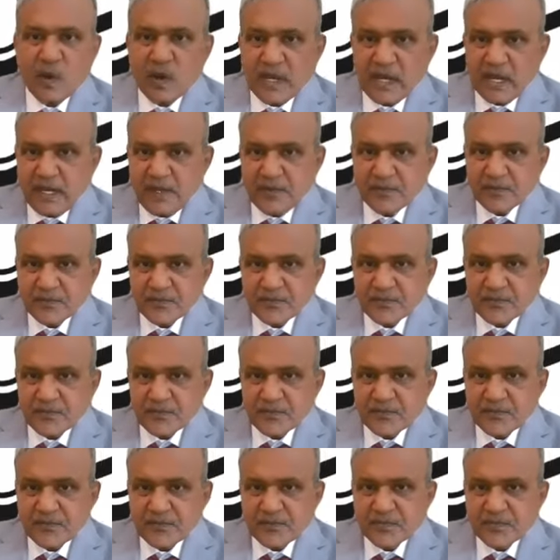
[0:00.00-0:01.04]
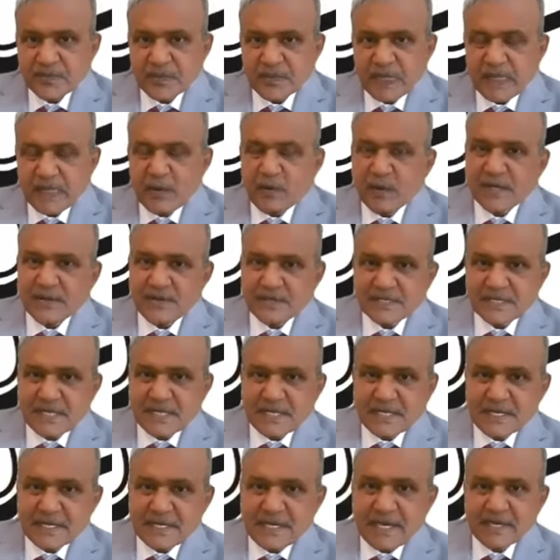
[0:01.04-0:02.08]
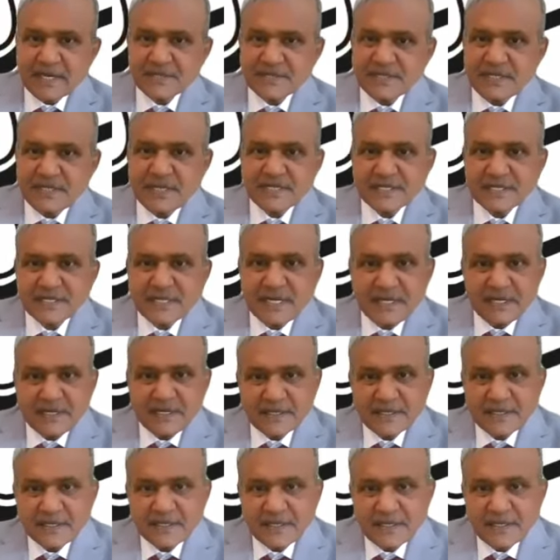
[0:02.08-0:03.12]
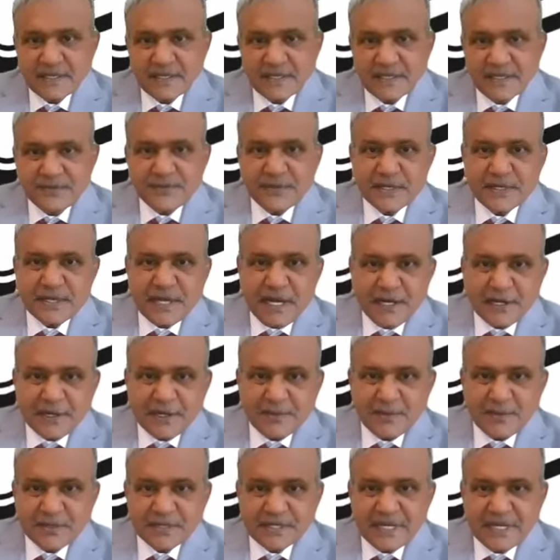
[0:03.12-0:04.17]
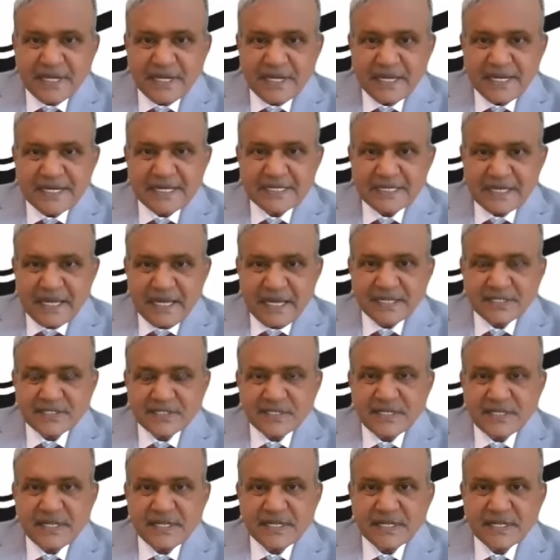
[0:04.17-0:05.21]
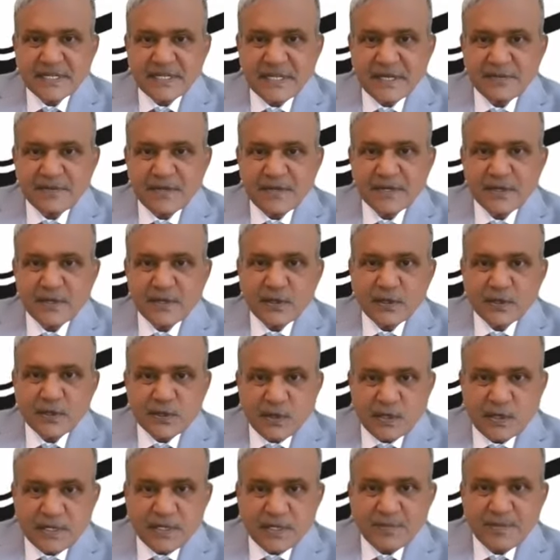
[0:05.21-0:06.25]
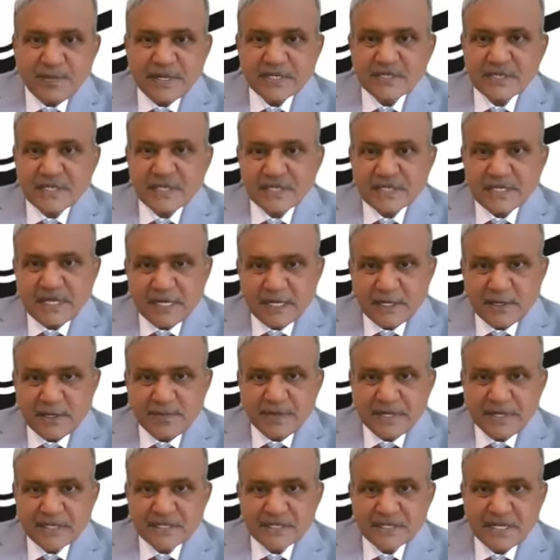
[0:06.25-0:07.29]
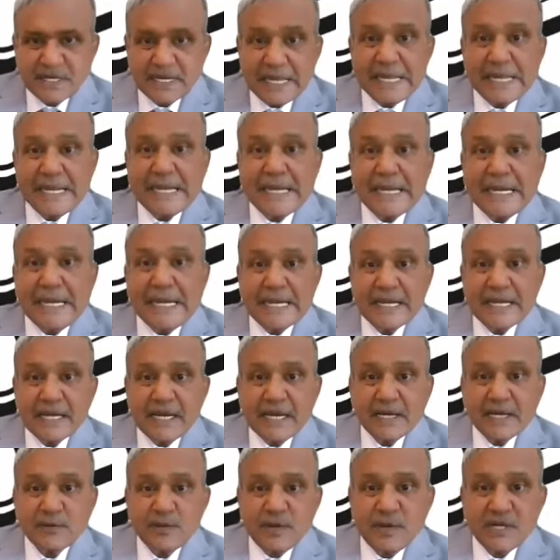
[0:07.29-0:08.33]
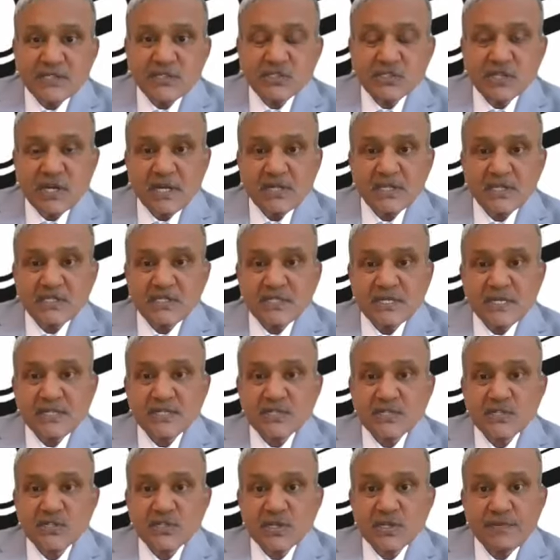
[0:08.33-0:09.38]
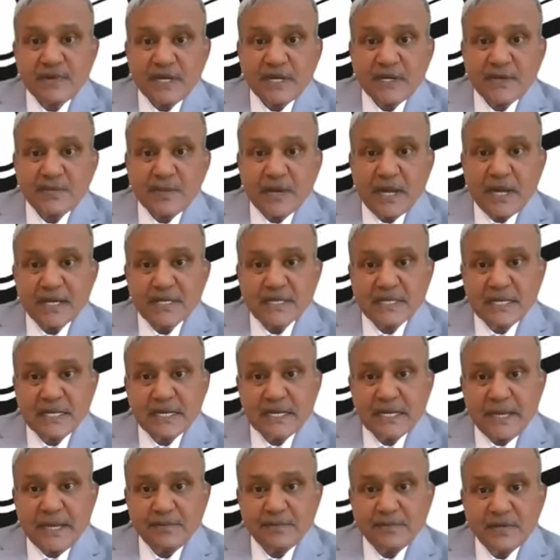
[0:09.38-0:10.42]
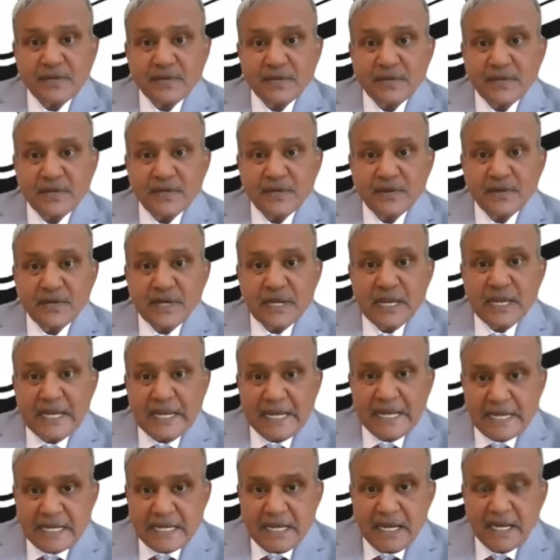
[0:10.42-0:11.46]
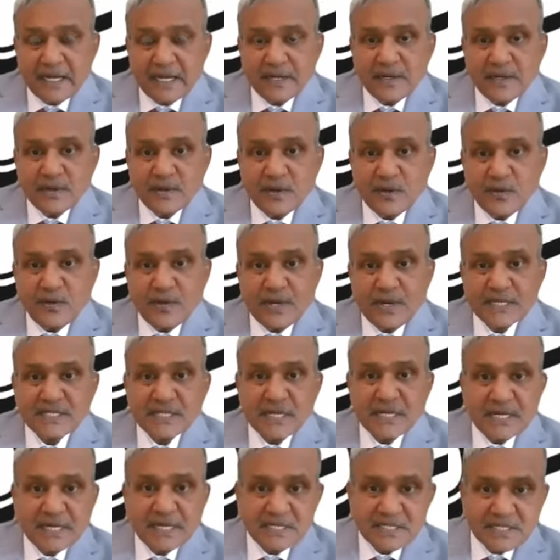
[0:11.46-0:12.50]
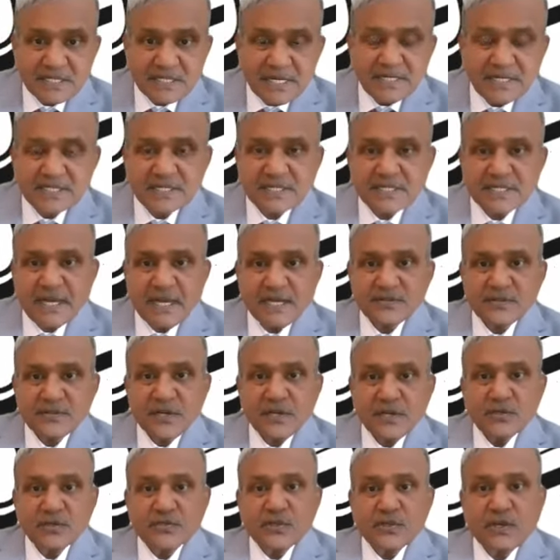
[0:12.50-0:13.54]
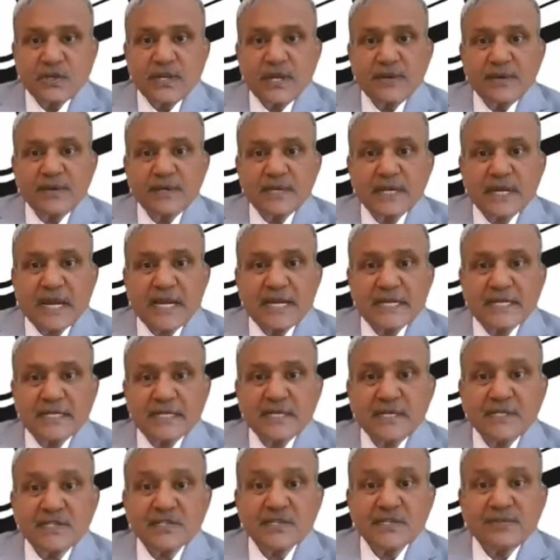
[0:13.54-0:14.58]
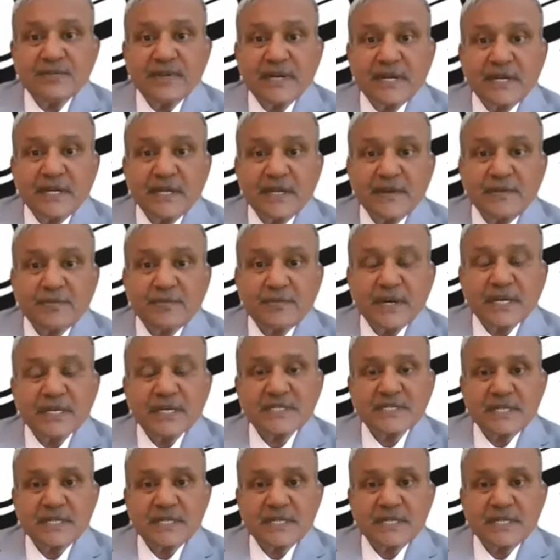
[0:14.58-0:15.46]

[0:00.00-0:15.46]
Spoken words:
Okay. What was the tax rate, sir? If you talk about the tax rate, there were 20%, 30%. Liquor was charged at 70 at the time. Liquor was under sales tax, so they were collecting 70%